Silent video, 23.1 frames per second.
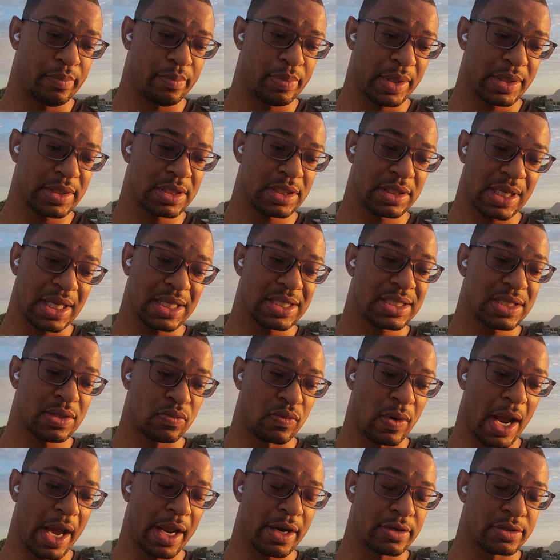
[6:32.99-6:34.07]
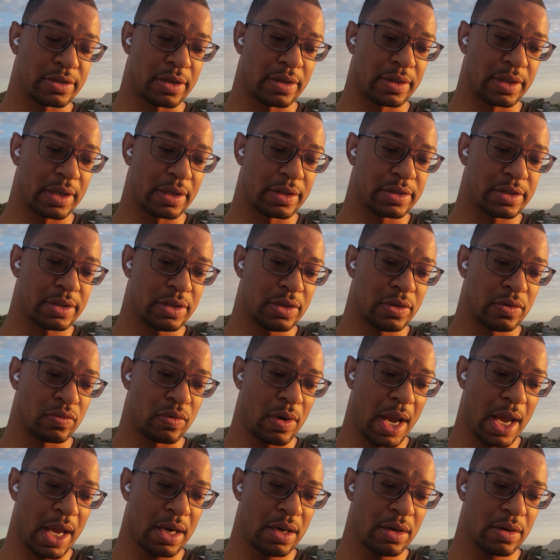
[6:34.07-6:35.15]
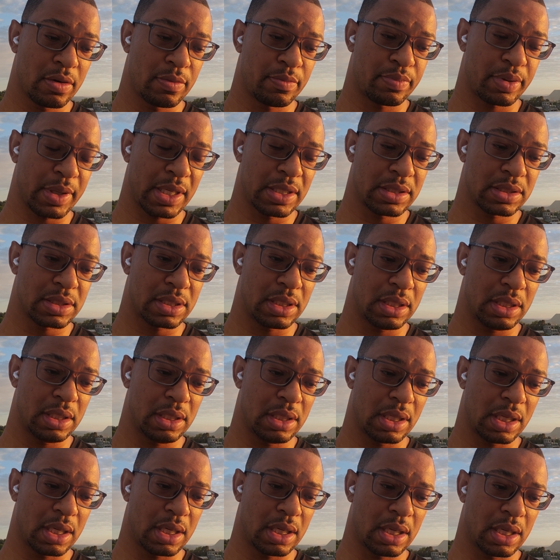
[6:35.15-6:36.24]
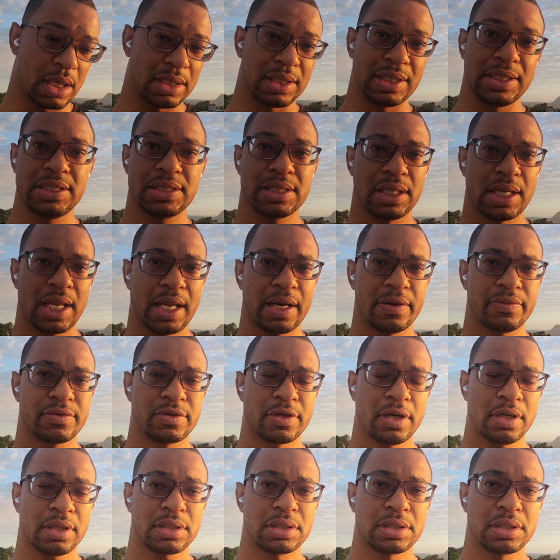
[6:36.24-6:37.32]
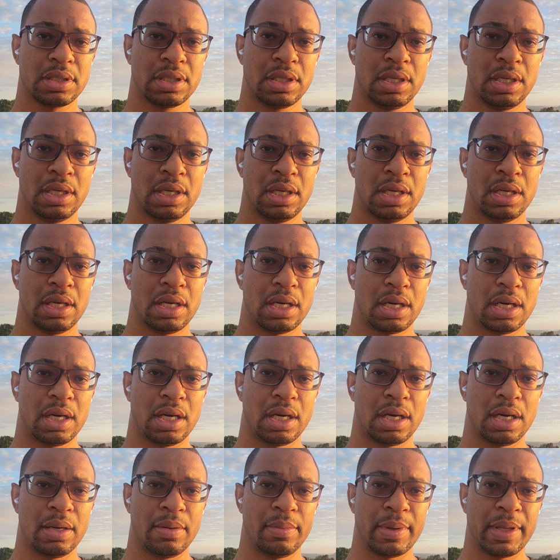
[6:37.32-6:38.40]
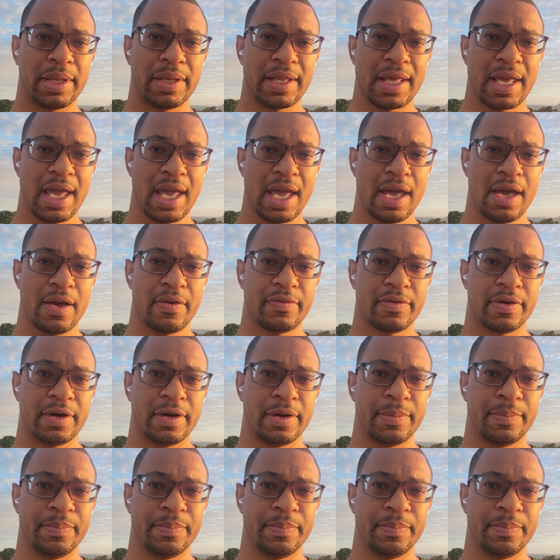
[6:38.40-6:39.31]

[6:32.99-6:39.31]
Penske, and I see Ryder's on there too. Ryder and Penske lease a lot of trucks, and they have